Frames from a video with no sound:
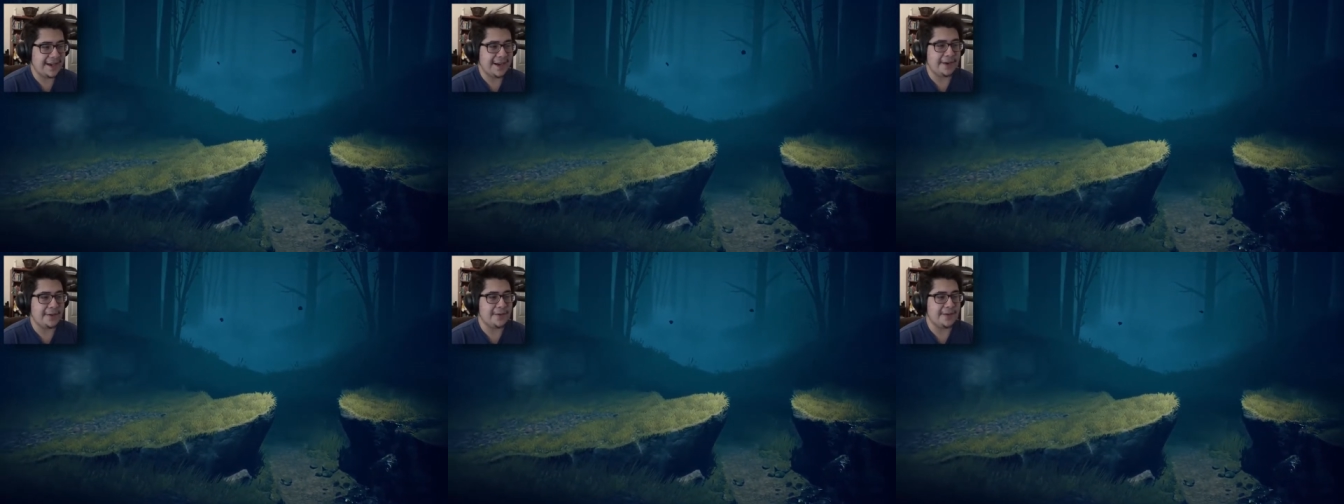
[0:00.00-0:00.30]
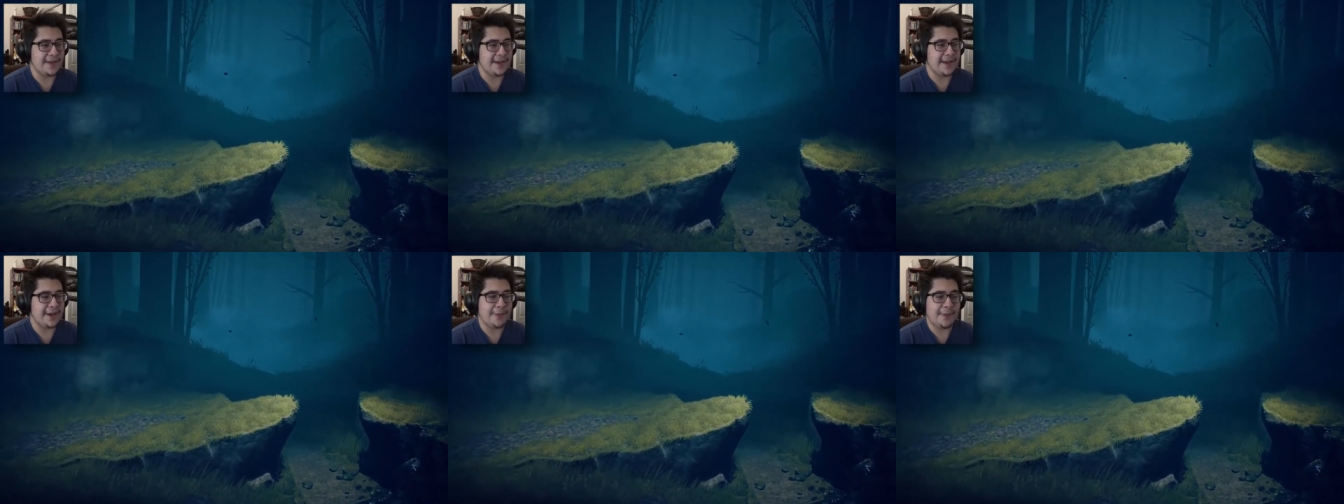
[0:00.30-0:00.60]
I don't
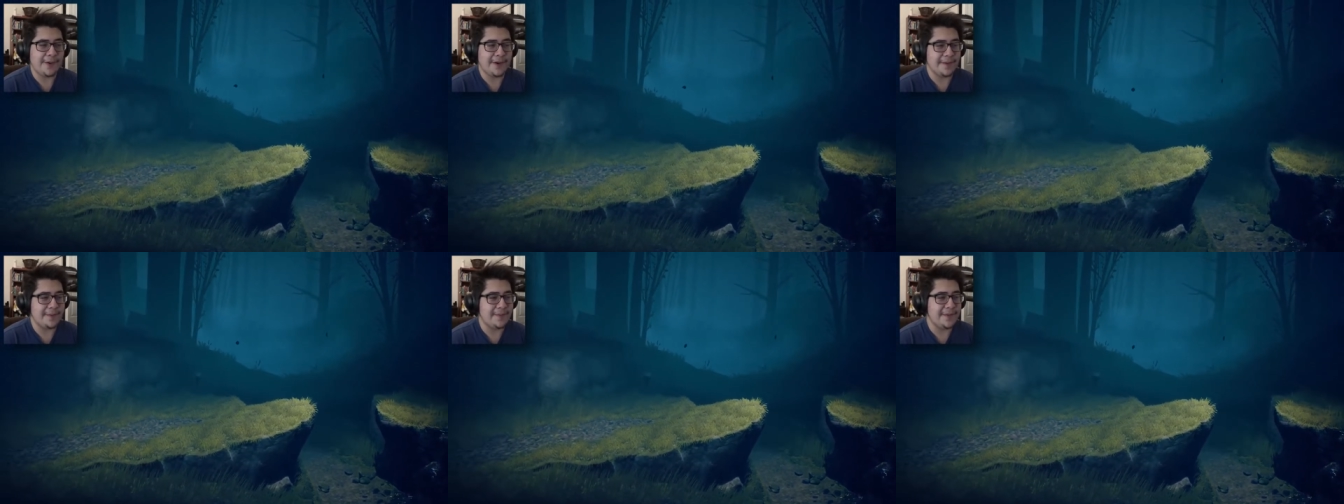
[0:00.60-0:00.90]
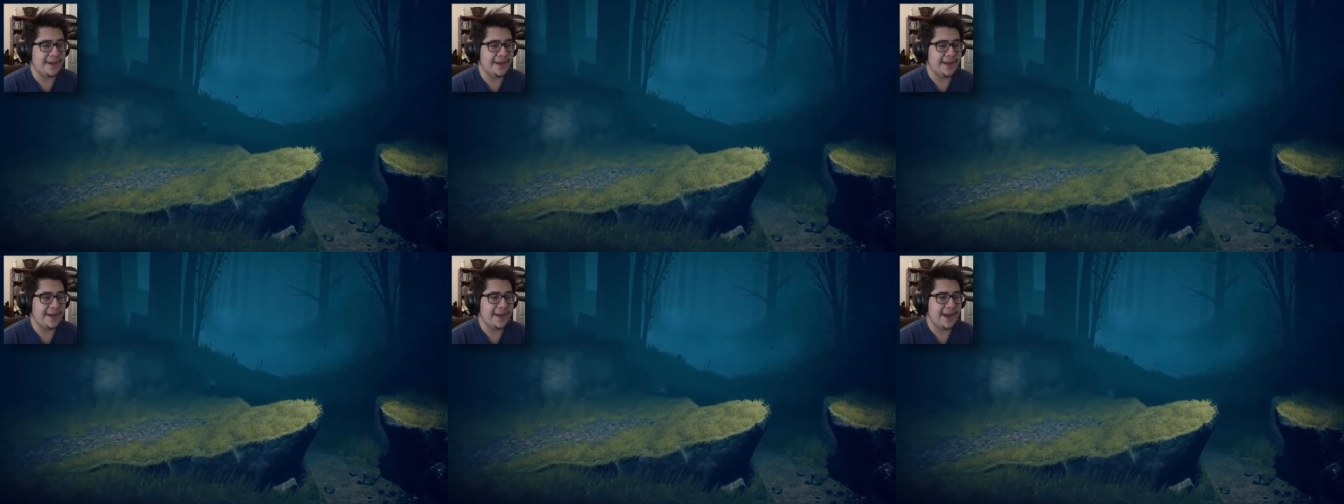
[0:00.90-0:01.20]
think I want
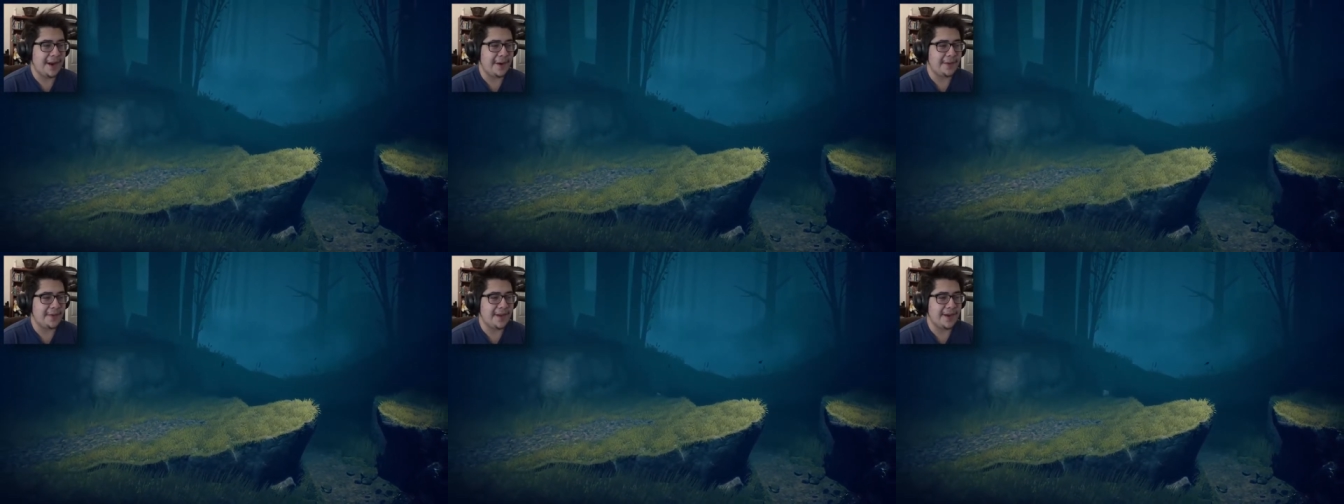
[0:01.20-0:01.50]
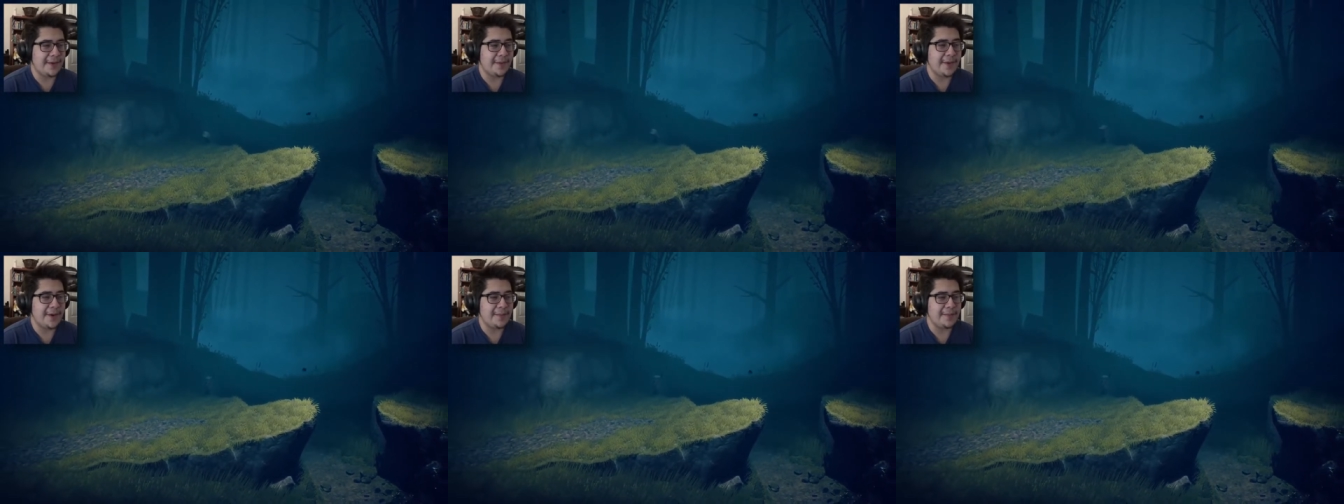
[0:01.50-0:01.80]

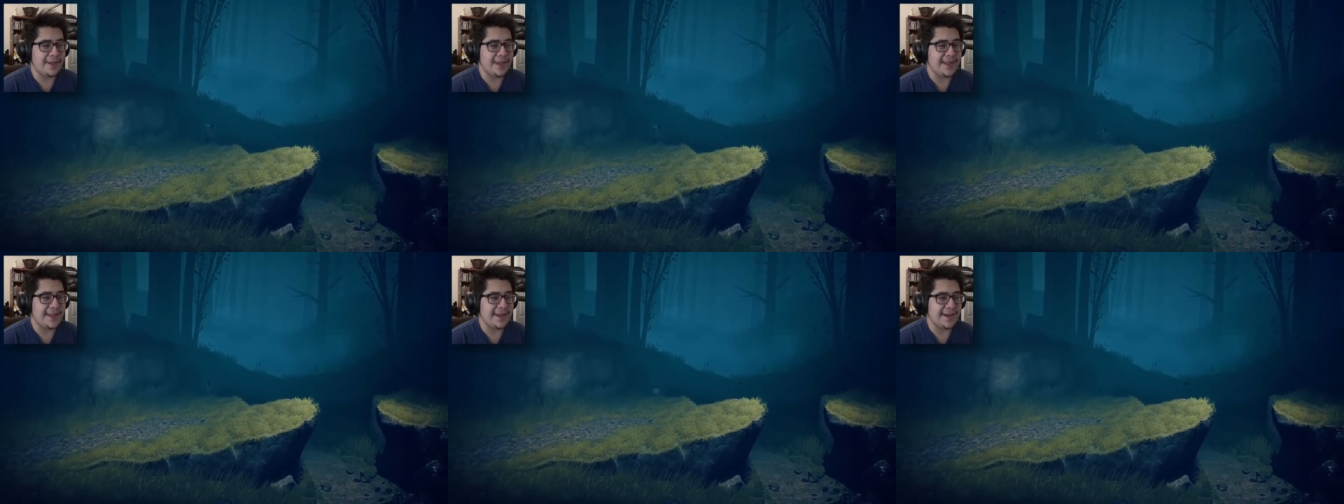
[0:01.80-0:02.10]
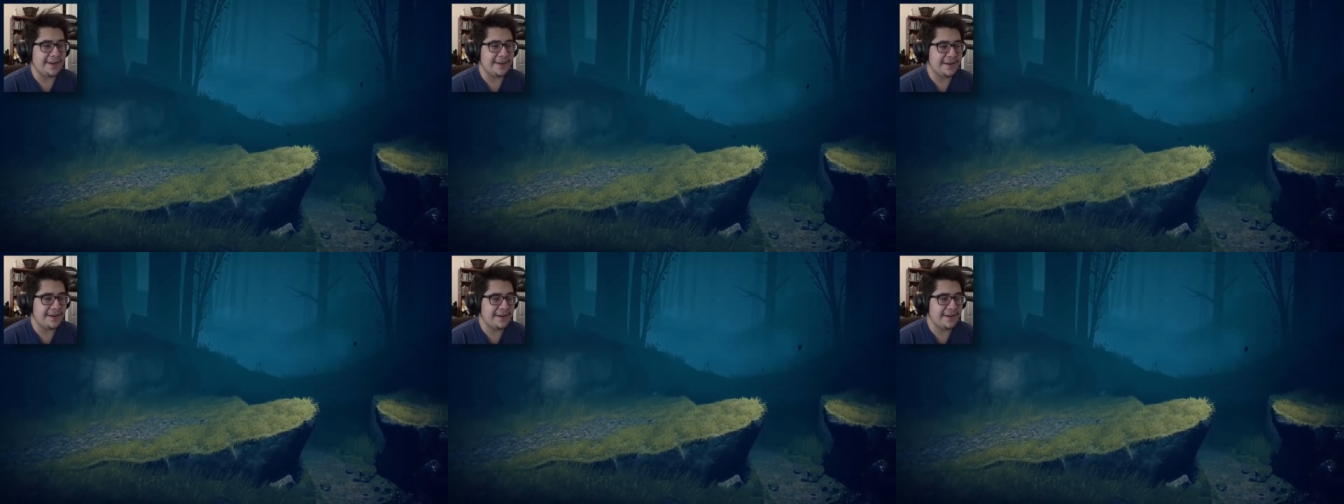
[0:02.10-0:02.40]
to be
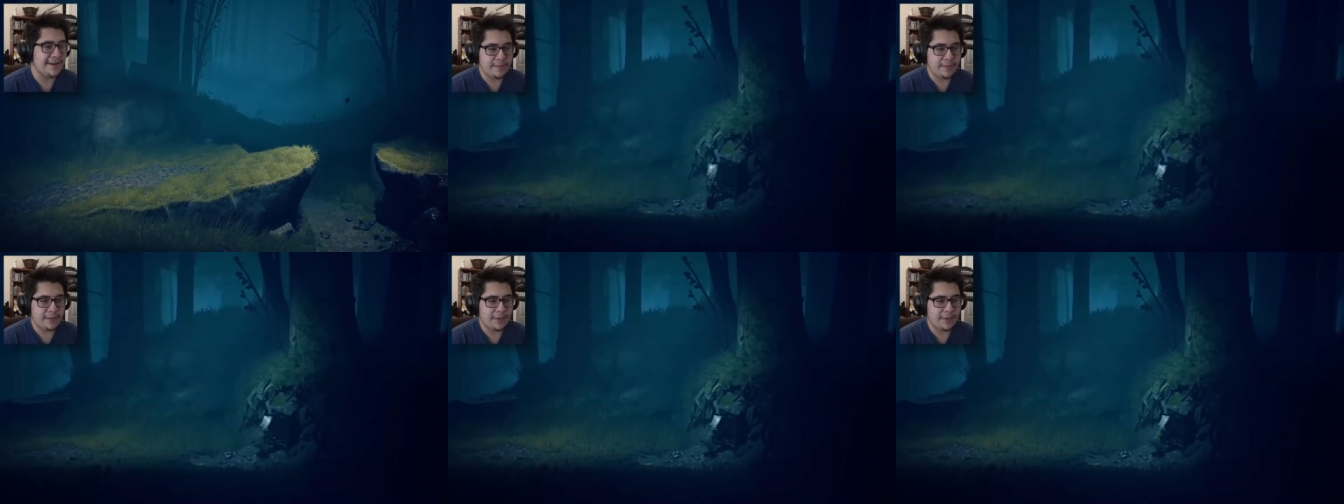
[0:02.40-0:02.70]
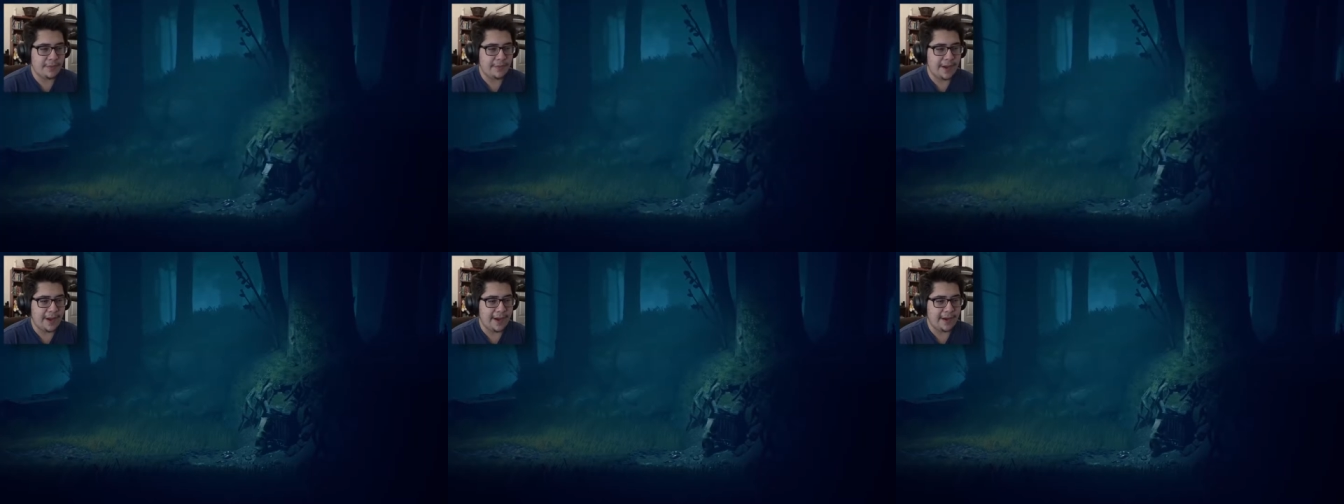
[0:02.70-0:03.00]
there.
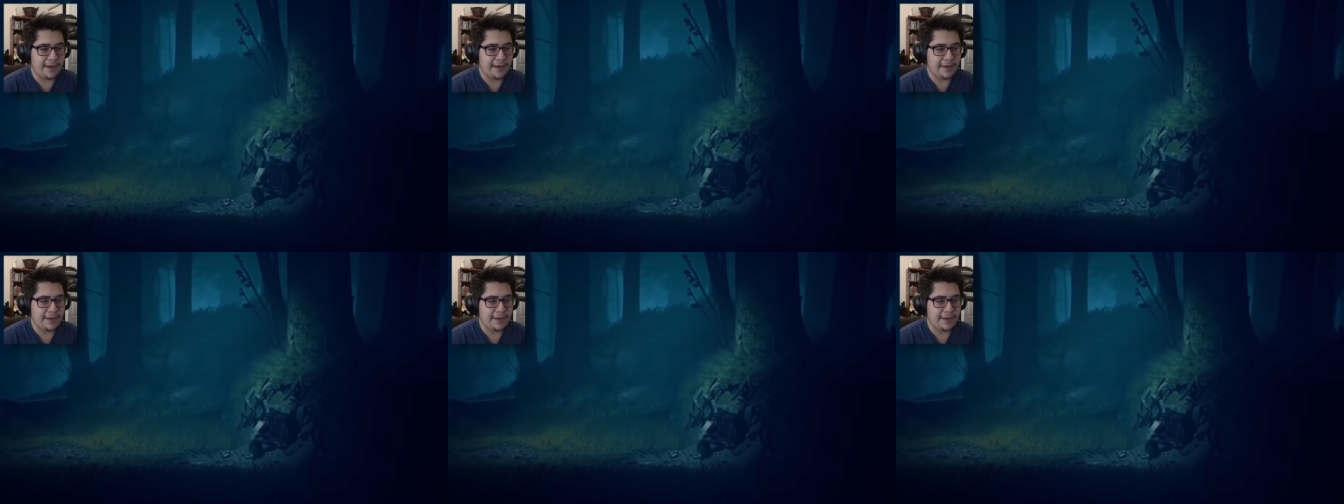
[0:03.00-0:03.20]
Pull back.